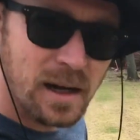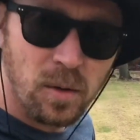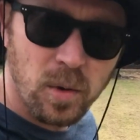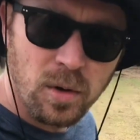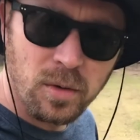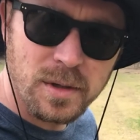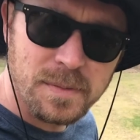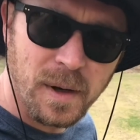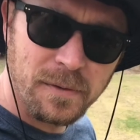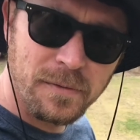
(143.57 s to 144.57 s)
will call
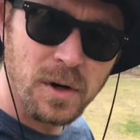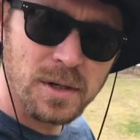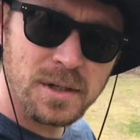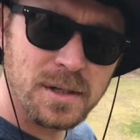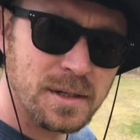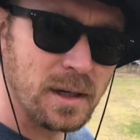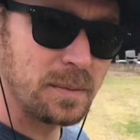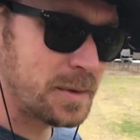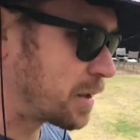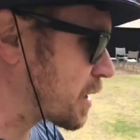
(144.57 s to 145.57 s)
this my first scalp.
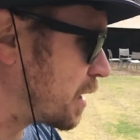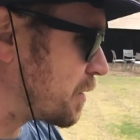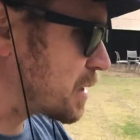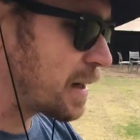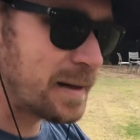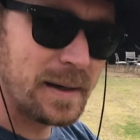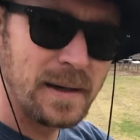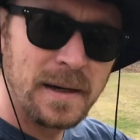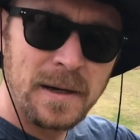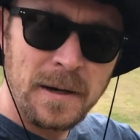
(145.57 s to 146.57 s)
So it's kind of just like a
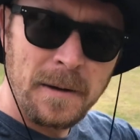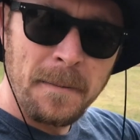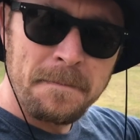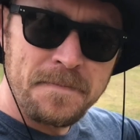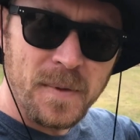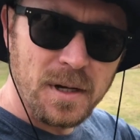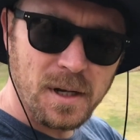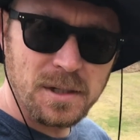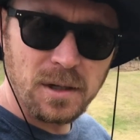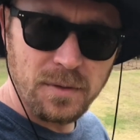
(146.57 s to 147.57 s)

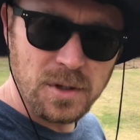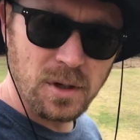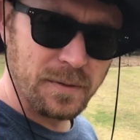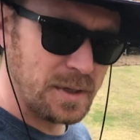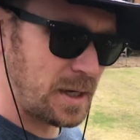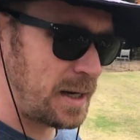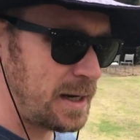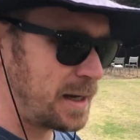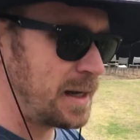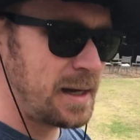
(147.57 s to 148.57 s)
dusting of the surface.
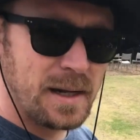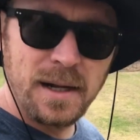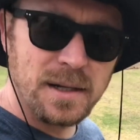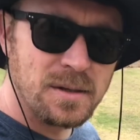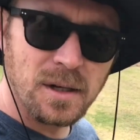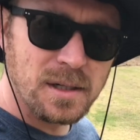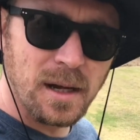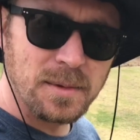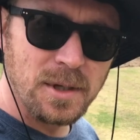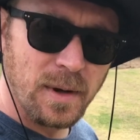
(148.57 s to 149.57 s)
It's not
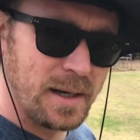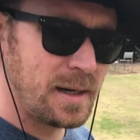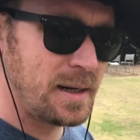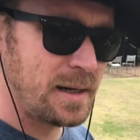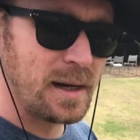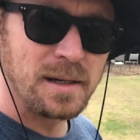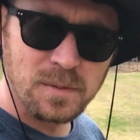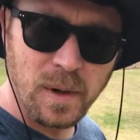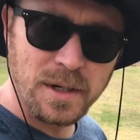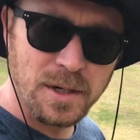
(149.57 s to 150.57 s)
time to do it. I
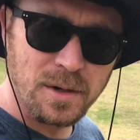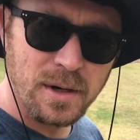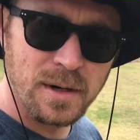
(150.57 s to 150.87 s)
just wanted to.